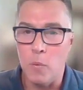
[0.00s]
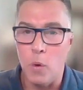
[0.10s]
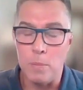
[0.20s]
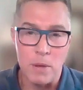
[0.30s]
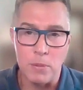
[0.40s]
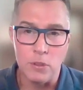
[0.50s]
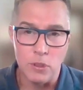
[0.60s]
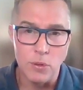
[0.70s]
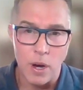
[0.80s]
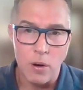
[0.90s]
What people
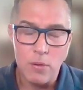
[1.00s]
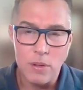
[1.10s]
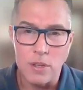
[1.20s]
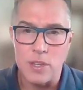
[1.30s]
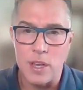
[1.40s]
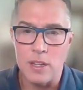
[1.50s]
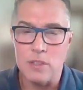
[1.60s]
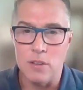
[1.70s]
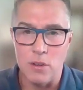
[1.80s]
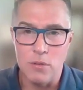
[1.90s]
do know is that
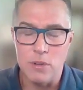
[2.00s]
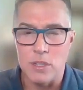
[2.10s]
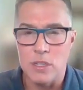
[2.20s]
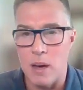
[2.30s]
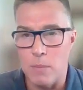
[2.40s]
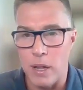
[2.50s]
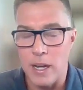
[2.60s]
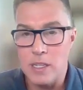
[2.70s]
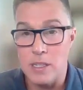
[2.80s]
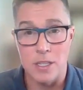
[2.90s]
it's new, it's
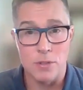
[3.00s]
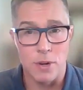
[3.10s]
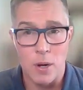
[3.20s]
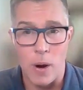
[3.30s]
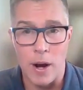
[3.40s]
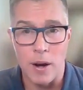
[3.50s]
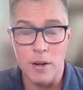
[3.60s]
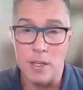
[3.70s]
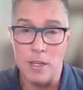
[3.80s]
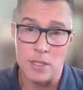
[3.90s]
complex, it's
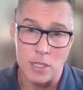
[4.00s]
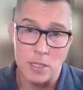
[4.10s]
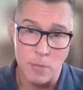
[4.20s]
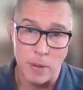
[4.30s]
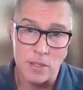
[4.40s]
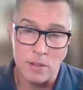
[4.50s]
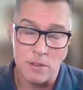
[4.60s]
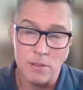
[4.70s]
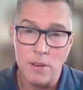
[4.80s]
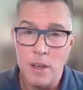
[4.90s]
required, it's
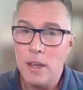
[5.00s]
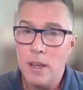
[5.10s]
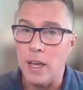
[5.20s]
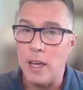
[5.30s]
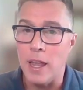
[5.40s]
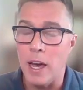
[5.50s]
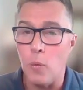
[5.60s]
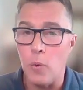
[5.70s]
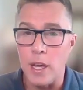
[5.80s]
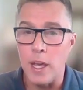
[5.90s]
expensive, and
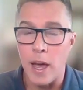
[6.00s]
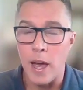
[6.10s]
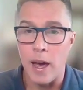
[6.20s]
that we